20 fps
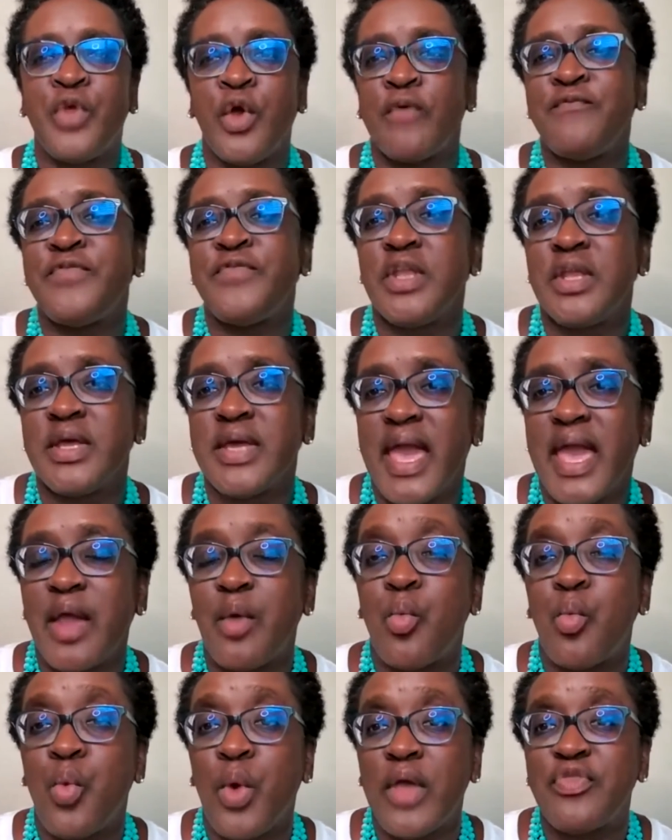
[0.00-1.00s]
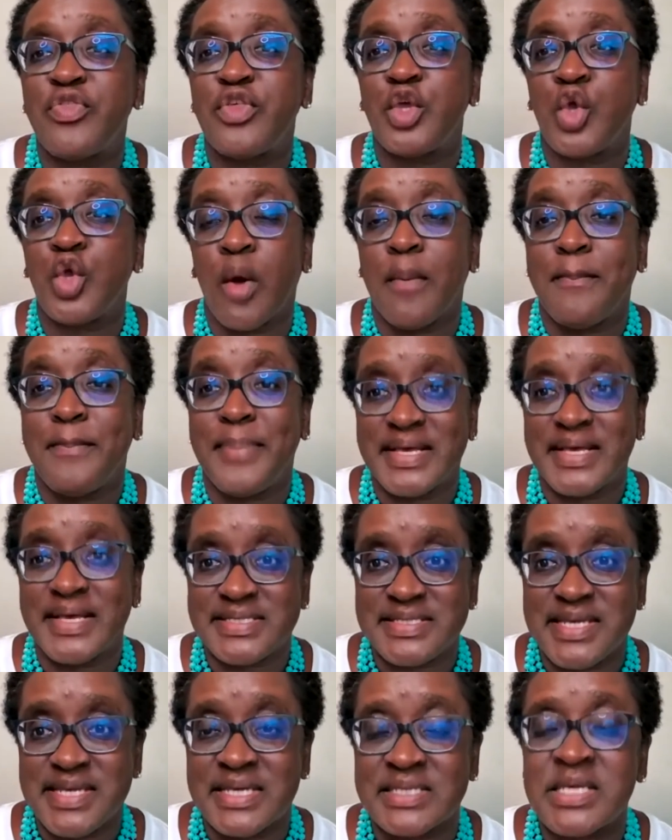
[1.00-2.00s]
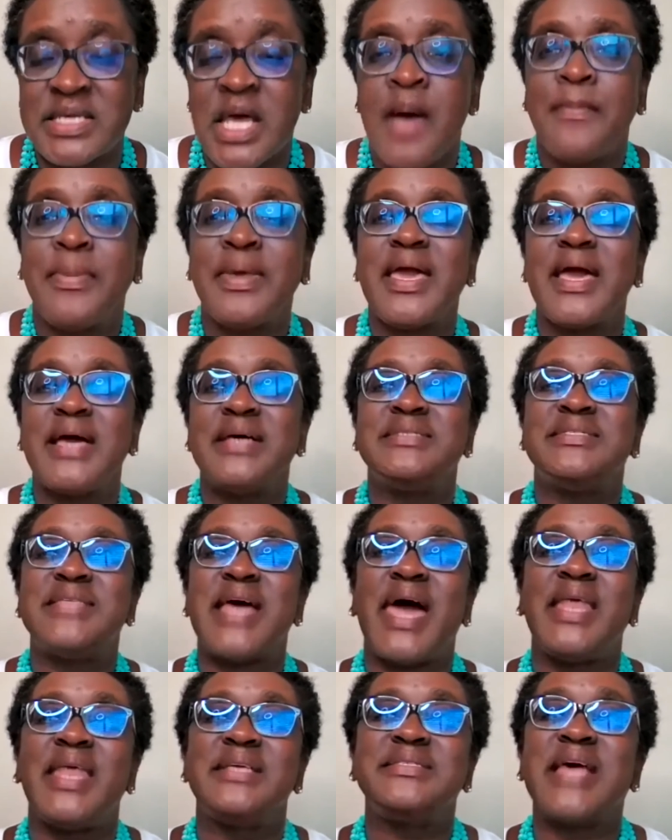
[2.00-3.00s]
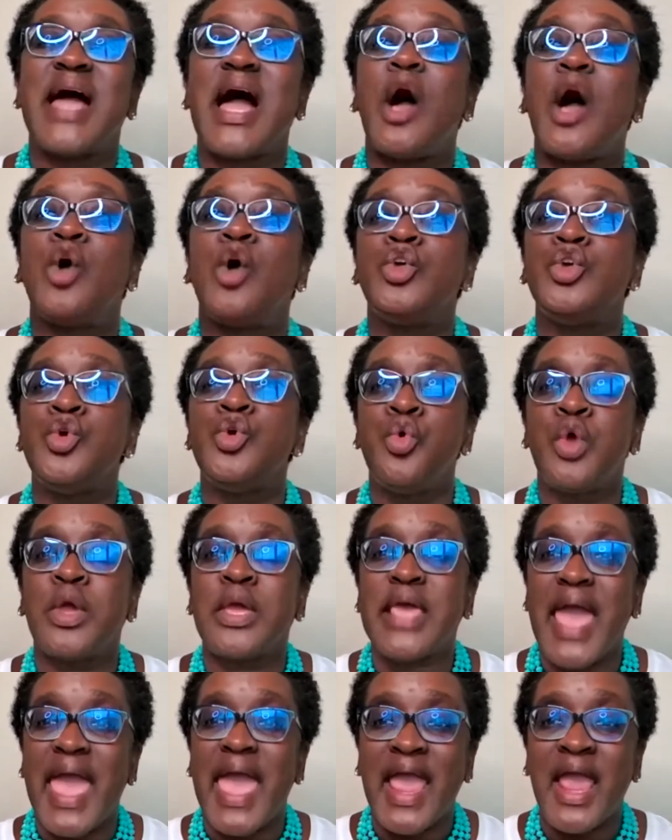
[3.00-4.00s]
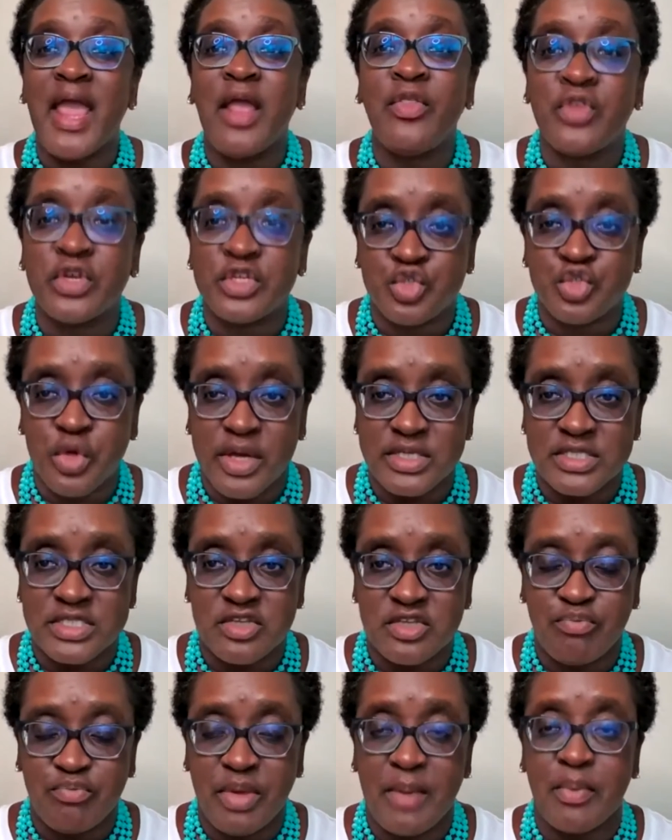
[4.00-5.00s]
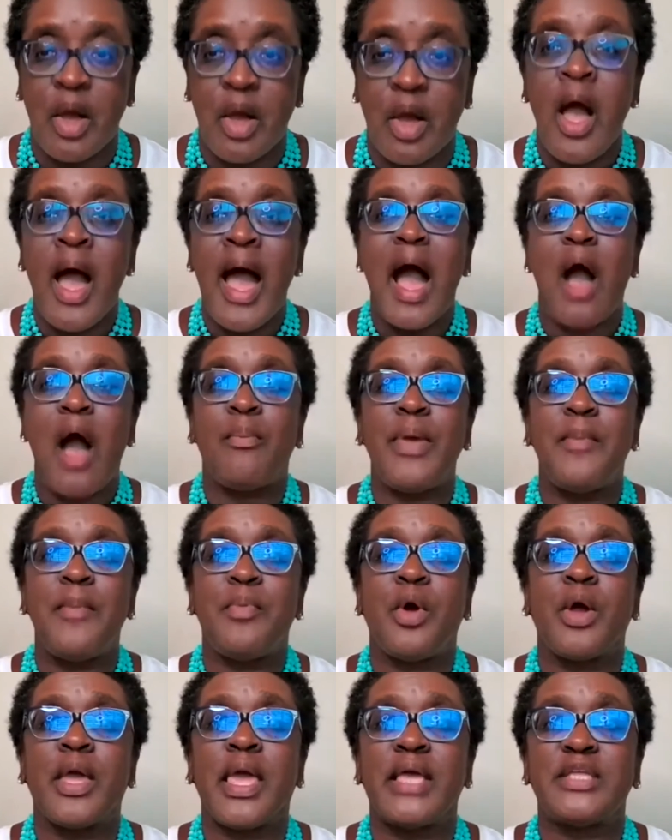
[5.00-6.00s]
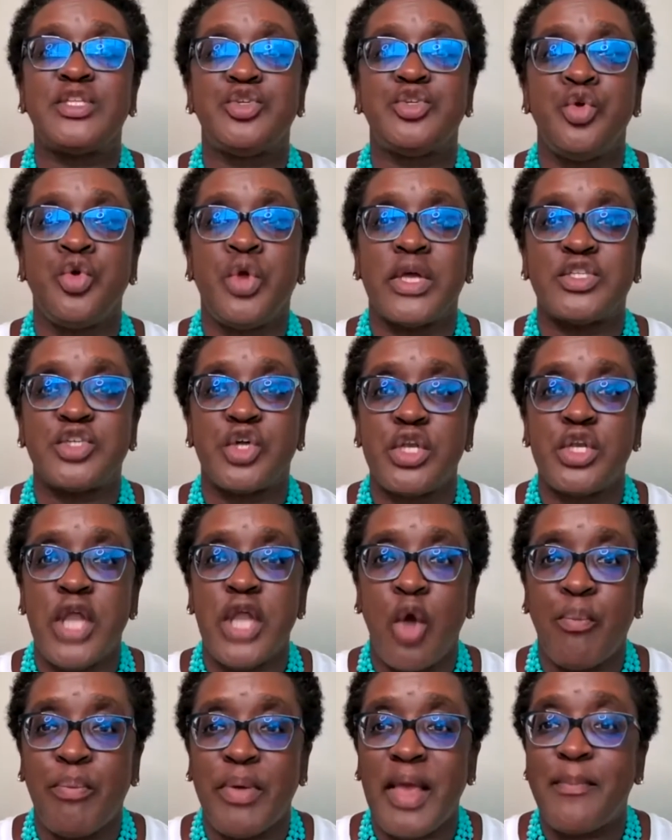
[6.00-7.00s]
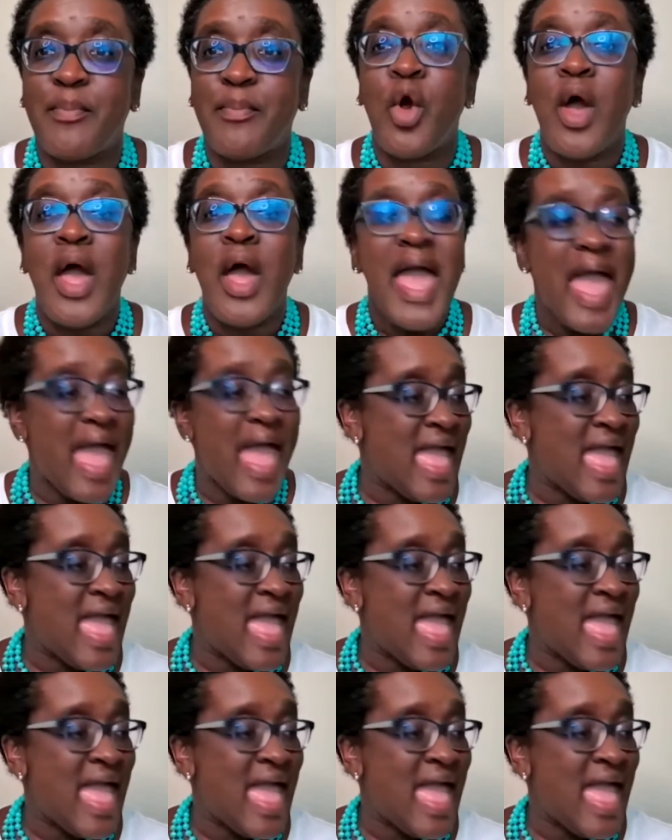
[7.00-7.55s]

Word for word: to affiliate with your business because that is how you gain the trust of people how people get you get to know people